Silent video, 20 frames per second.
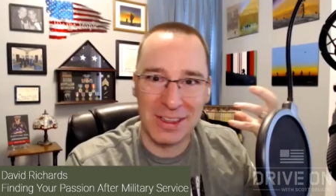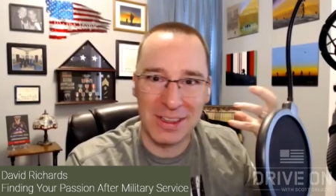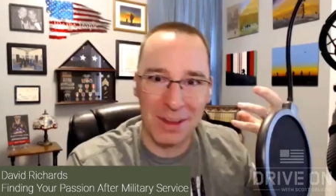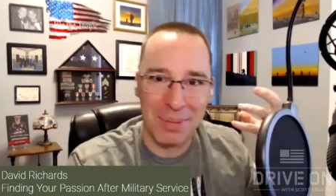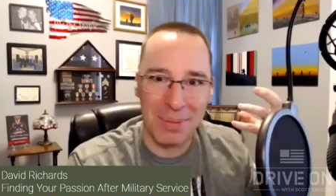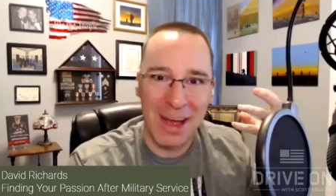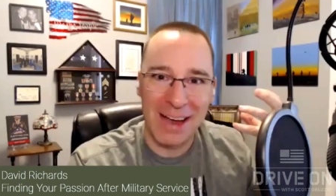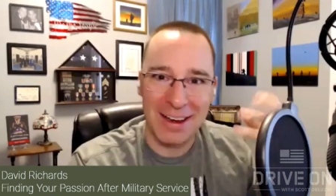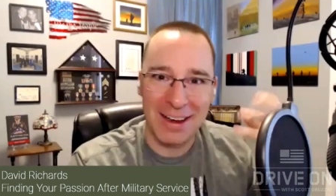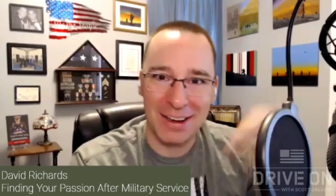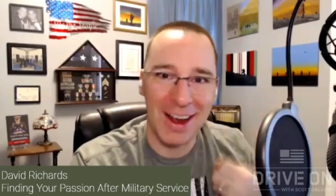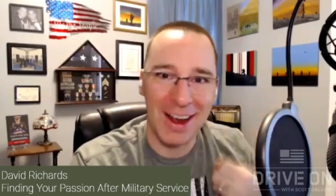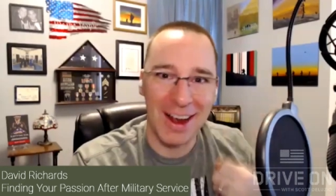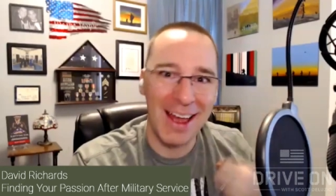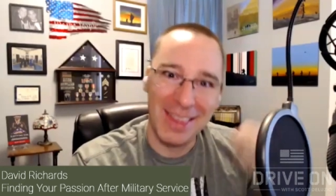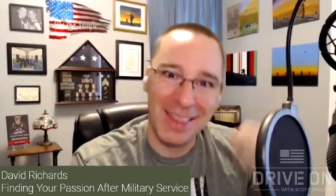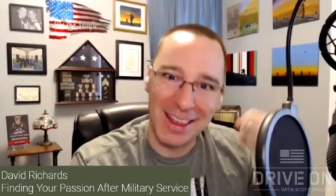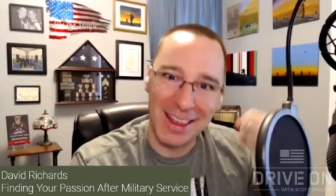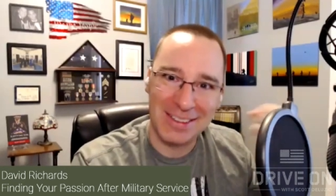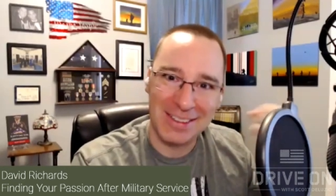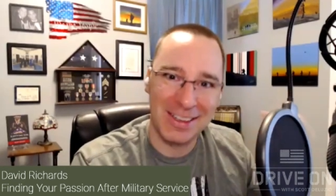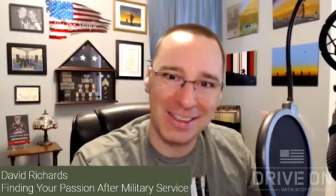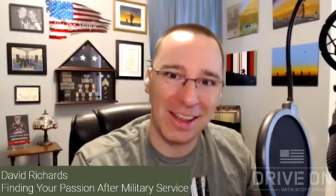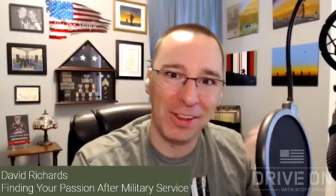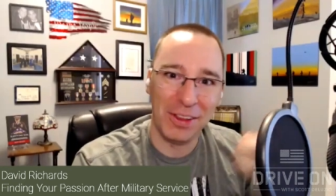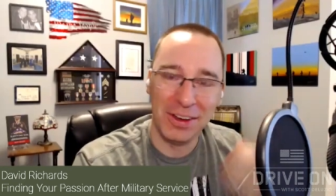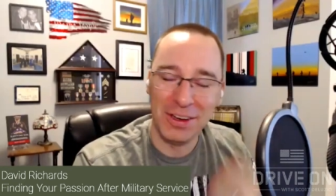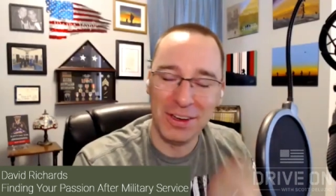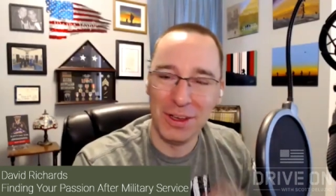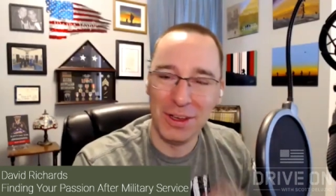in the back of your head that's
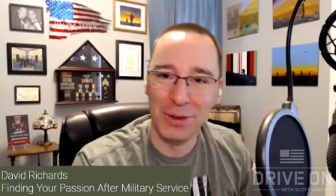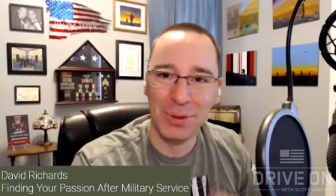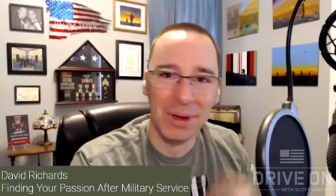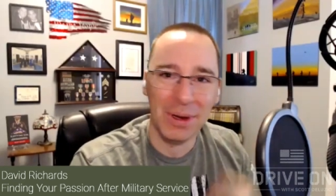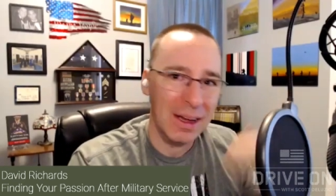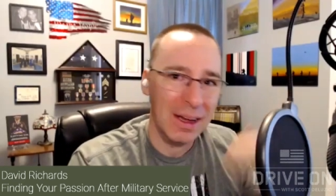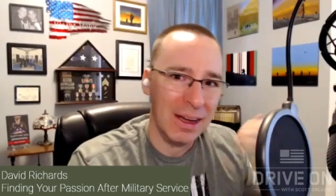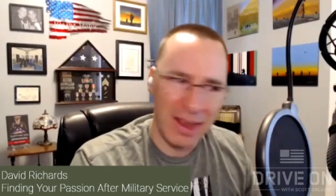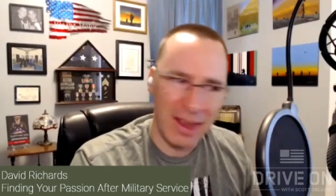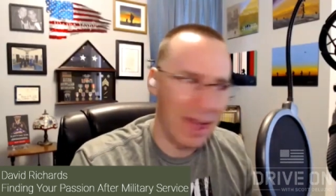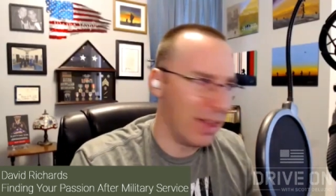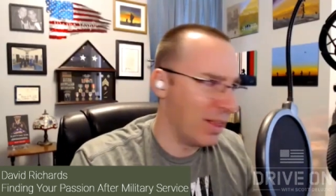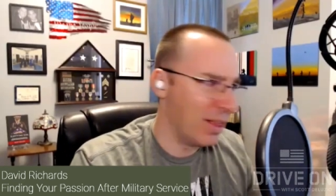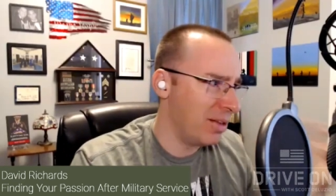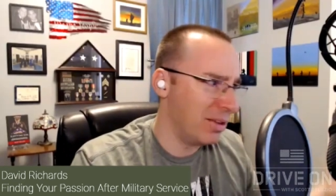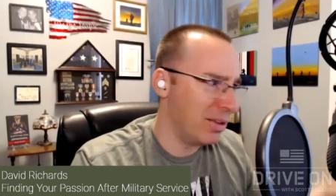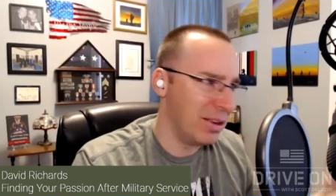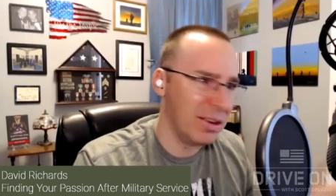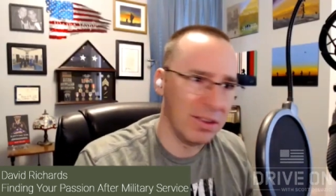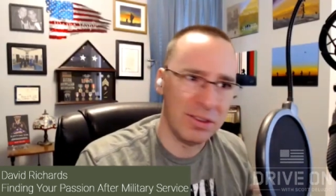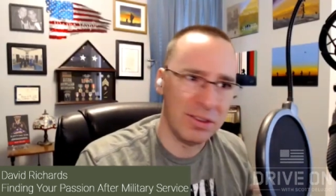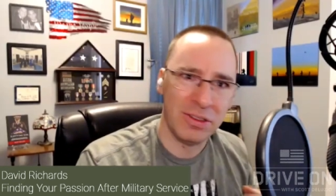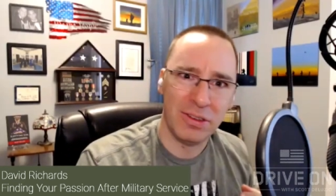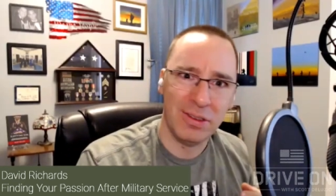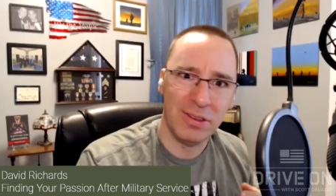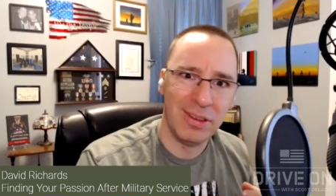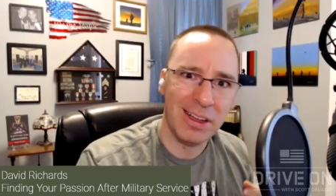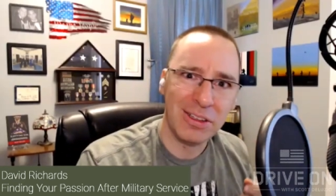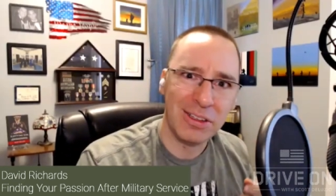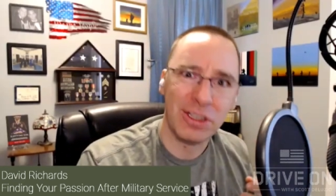telling you, yeah, that,
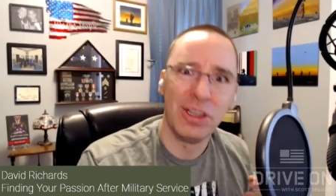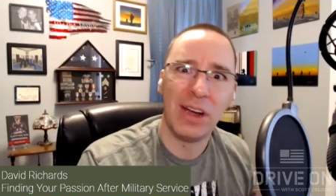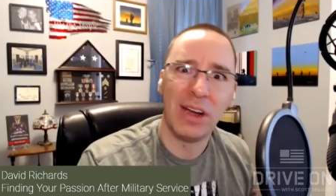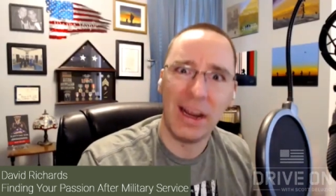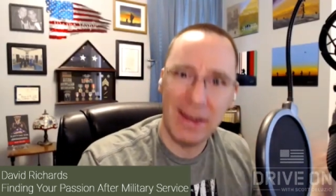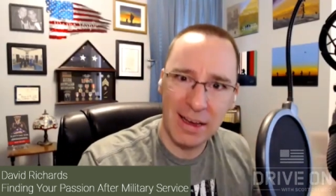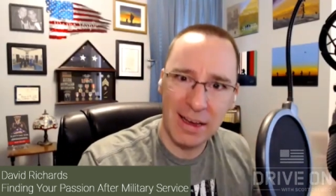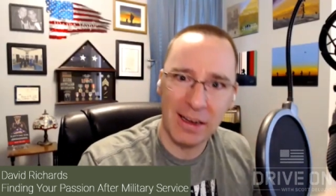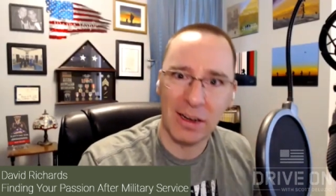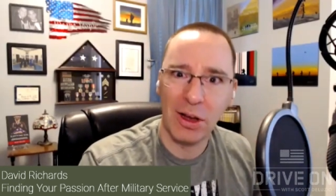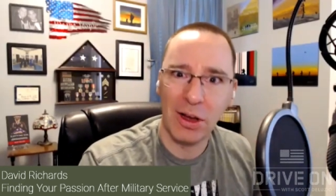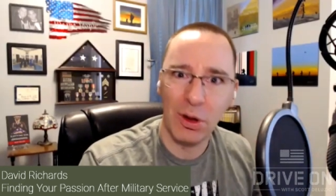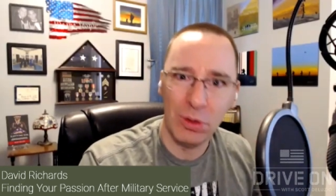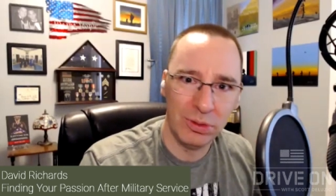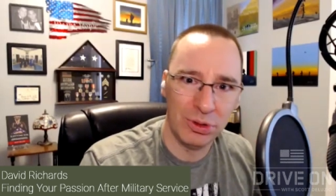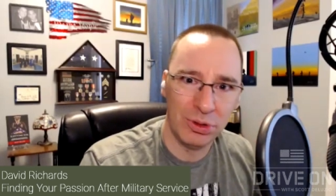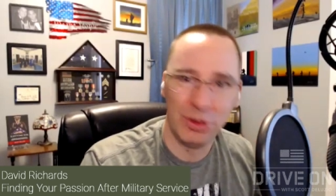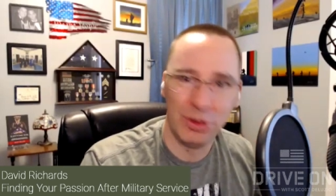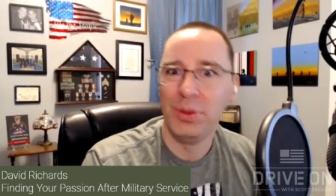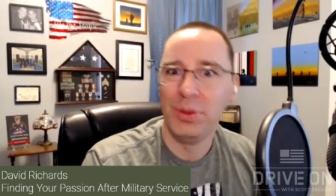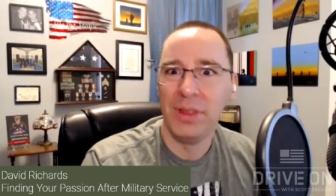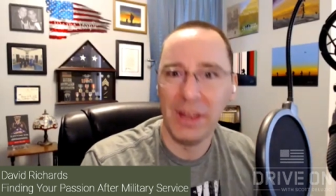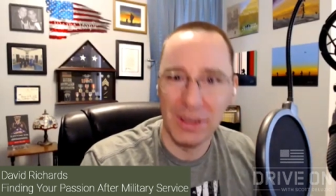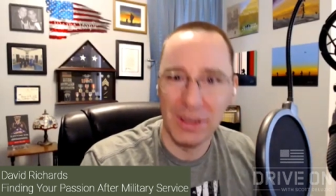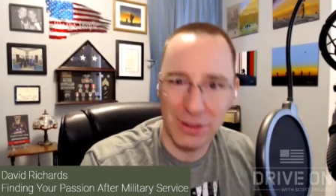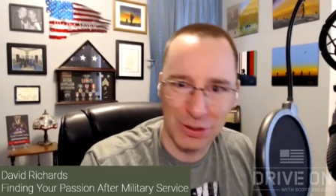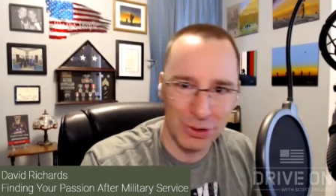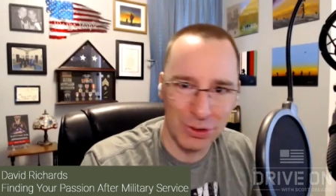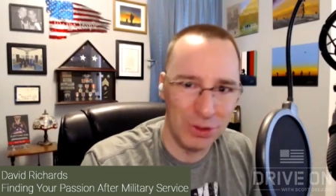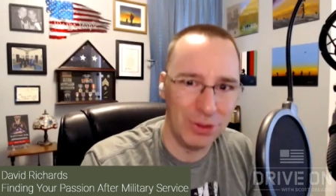that's a good idea to go do
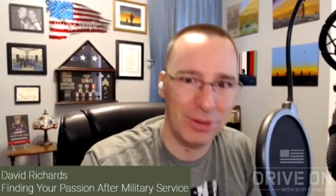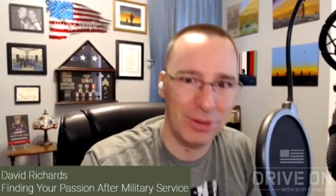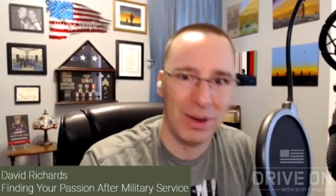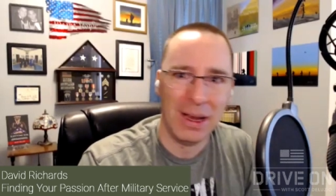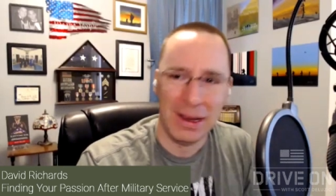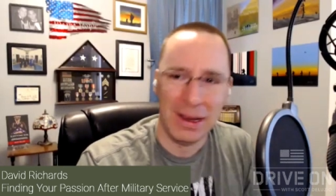this or